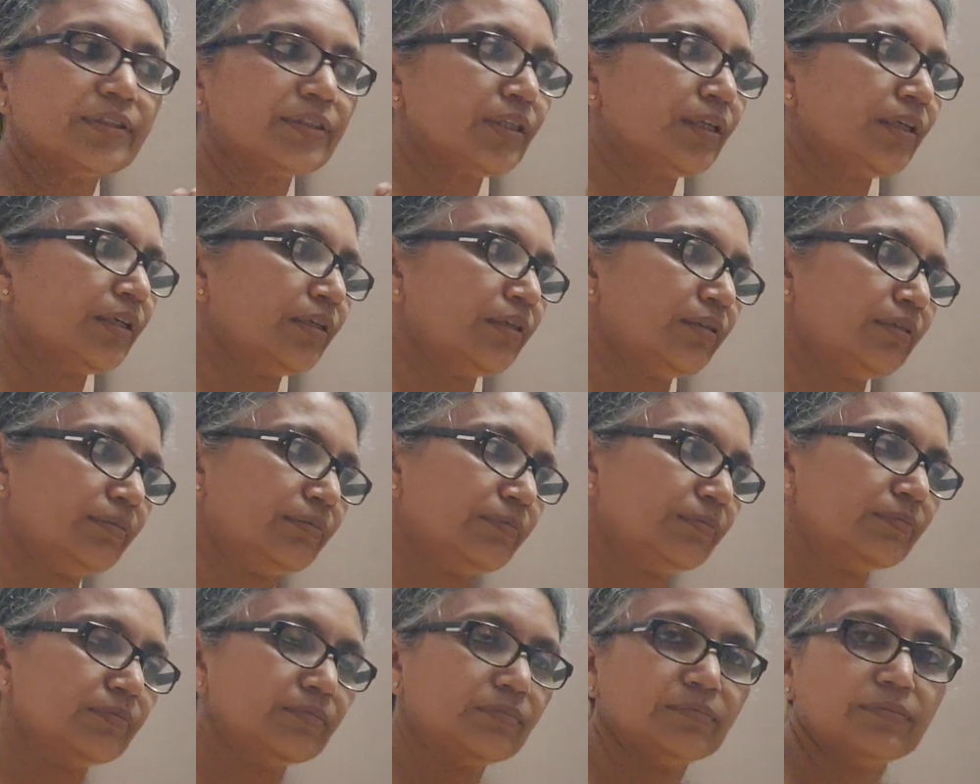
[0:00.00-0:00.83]
is a
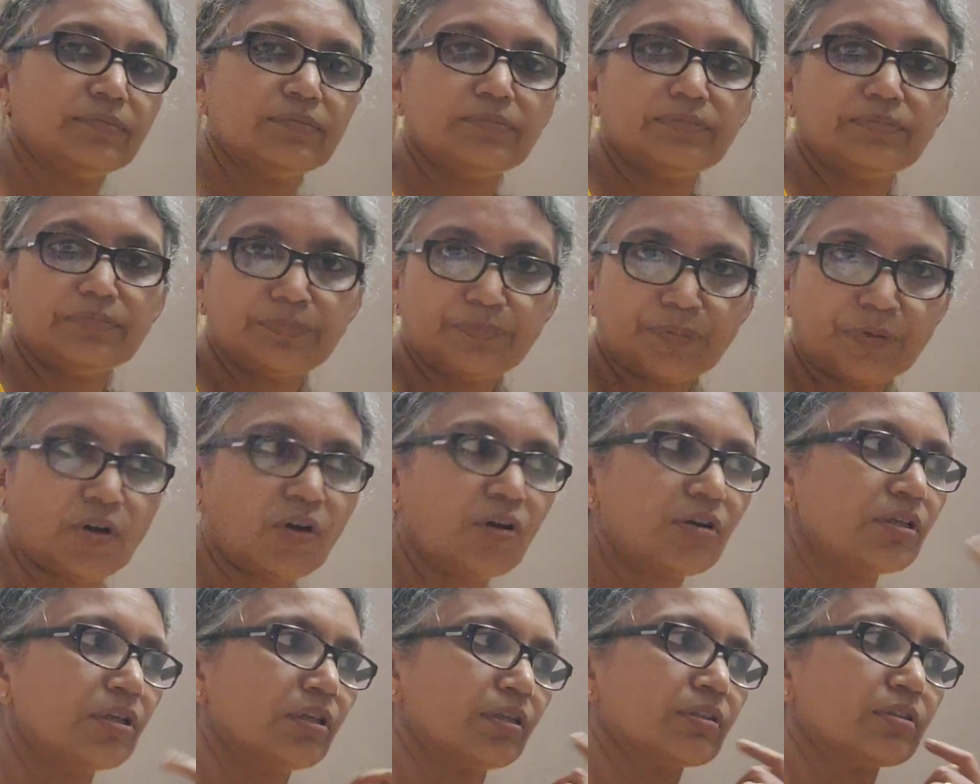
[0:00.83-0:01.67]

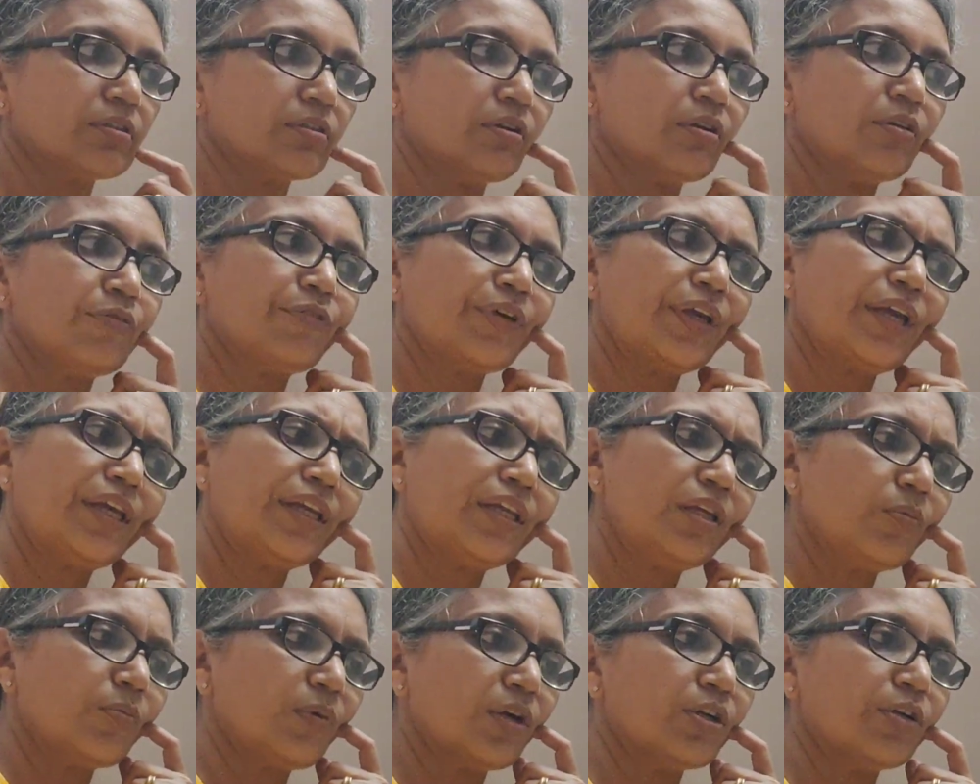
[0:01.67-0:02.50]
product of
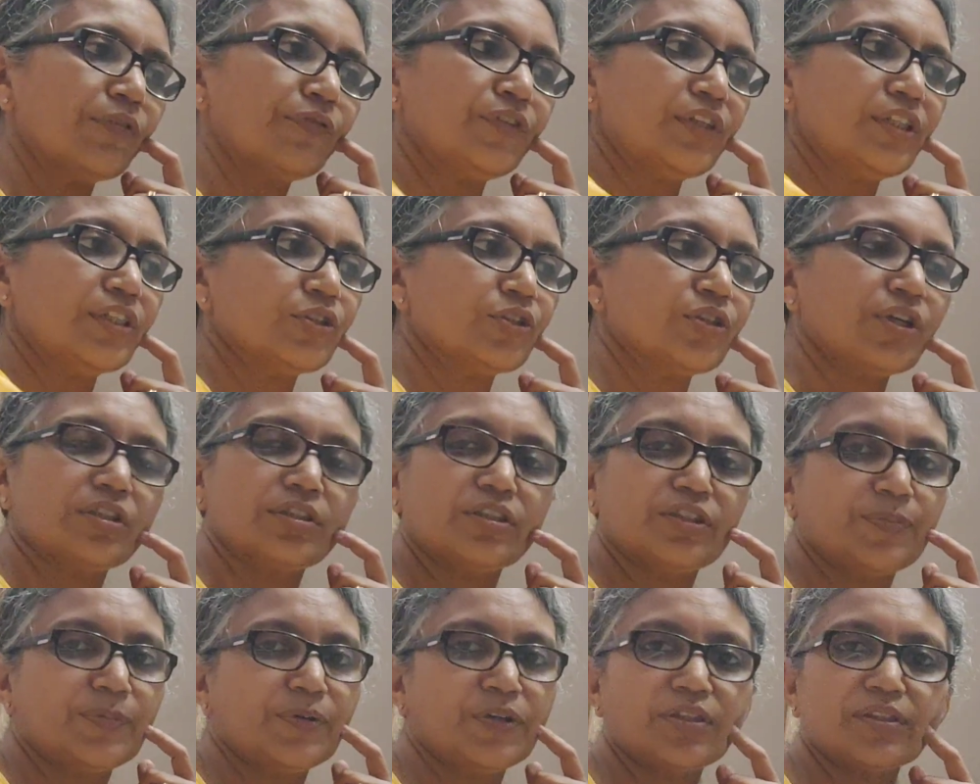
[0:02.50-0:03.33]
any one of these
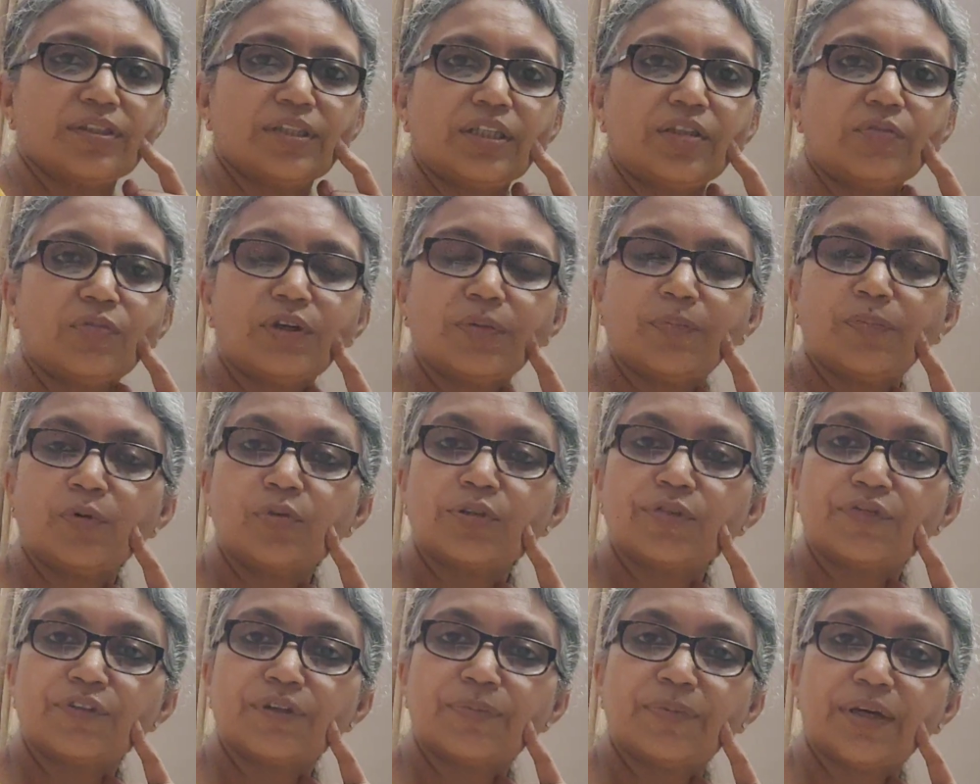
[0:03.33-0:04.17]
charges, because anyway
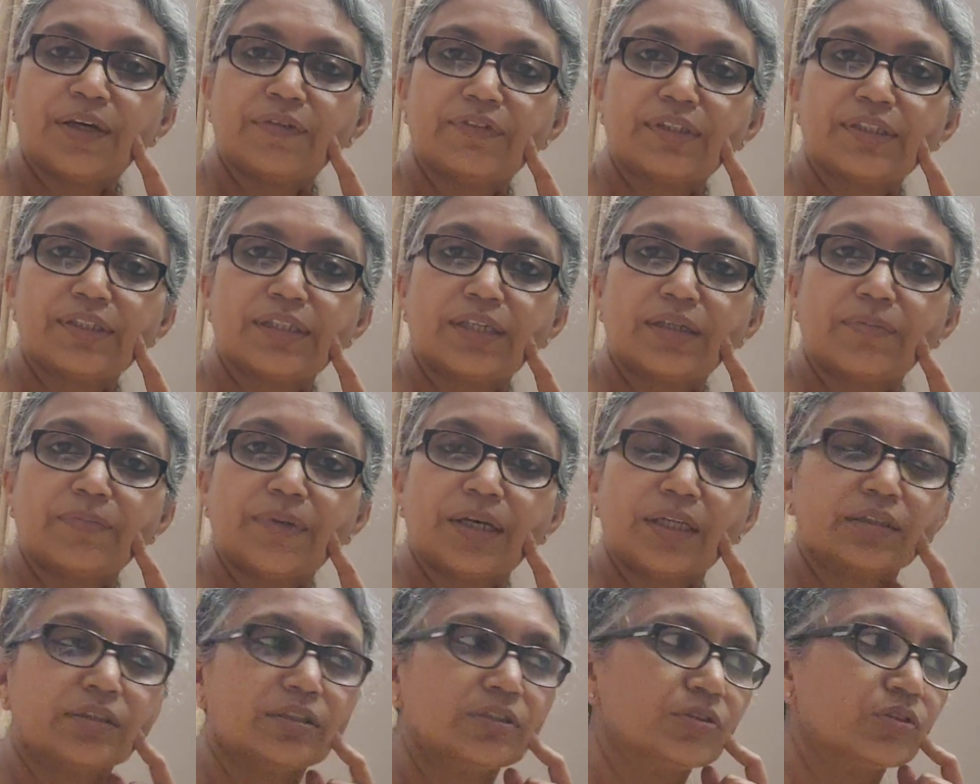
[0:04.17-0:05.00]
both of them have the same
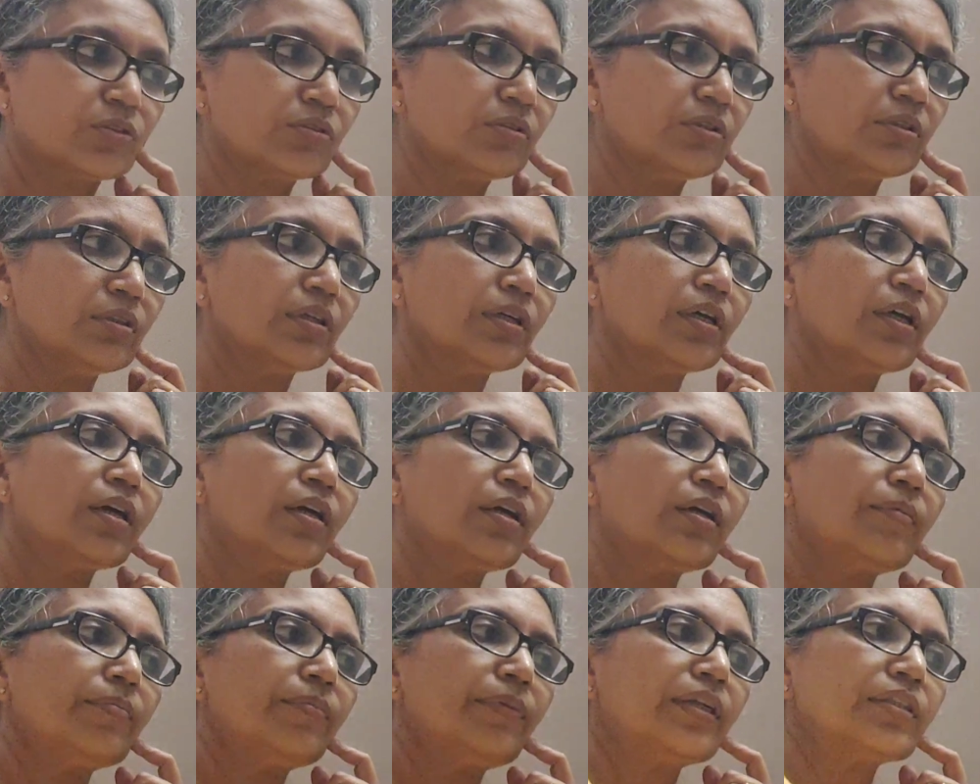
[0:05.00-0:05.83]
magnitude,
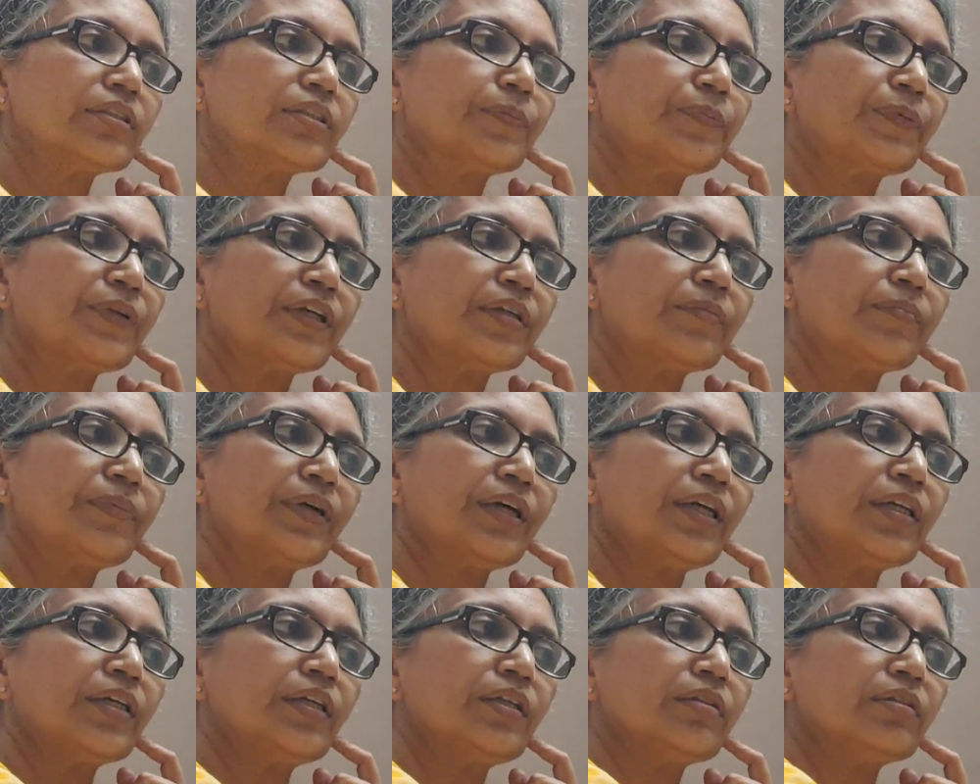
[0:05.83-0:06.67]
multiplied
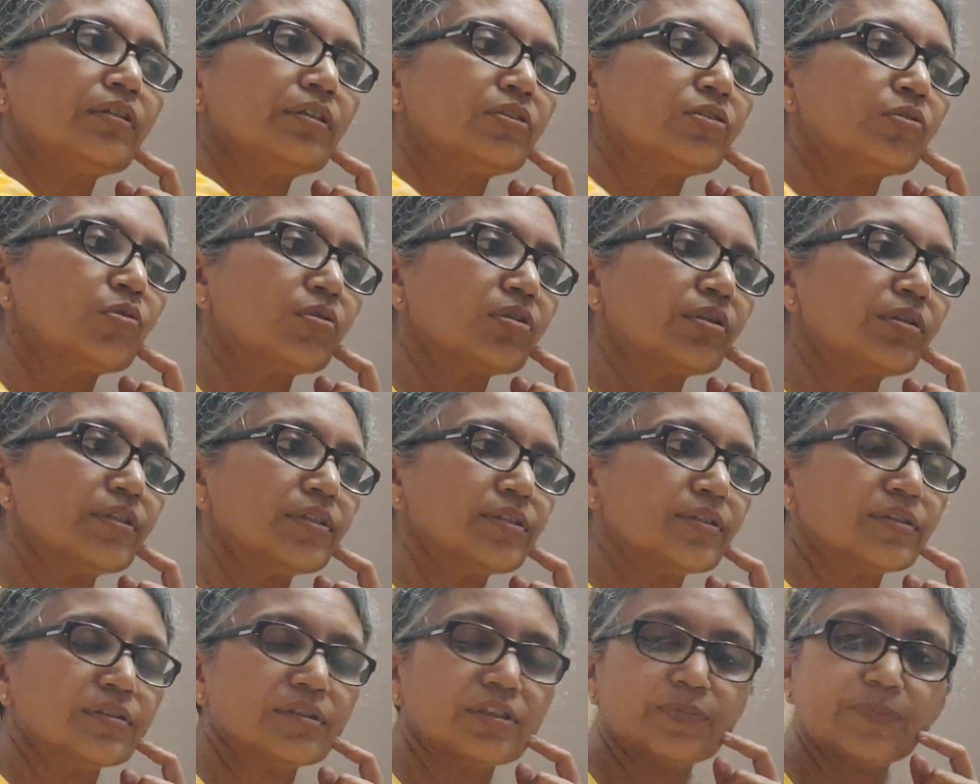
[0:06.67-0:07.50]
by the total
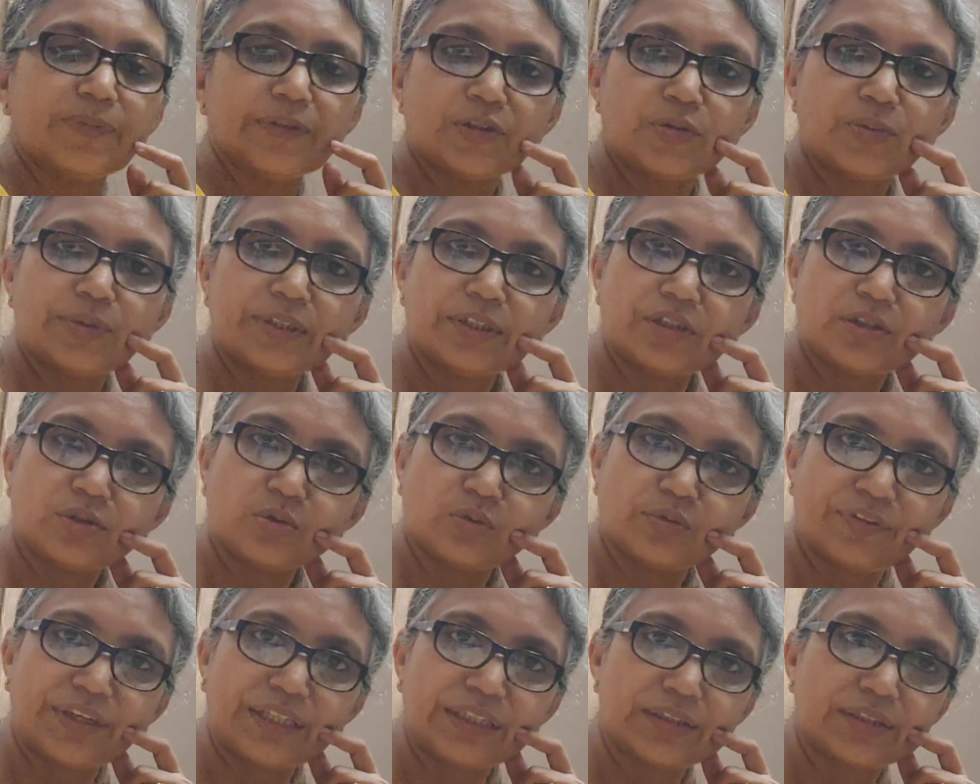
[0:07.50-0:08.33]
distance between the
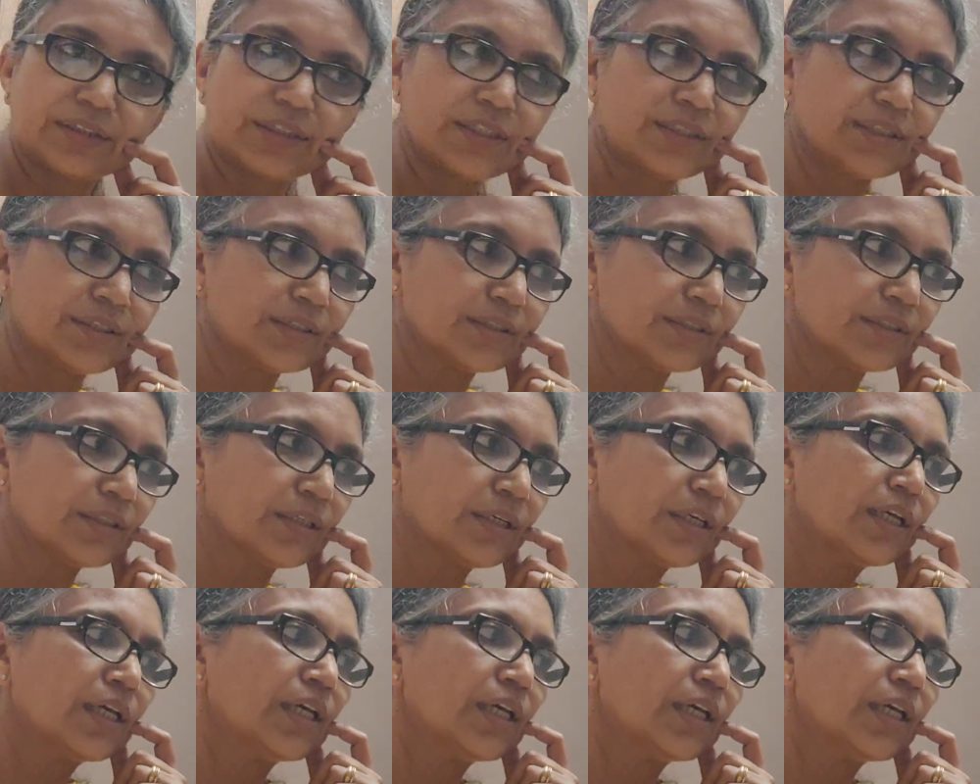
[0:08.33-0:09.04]
two vectors.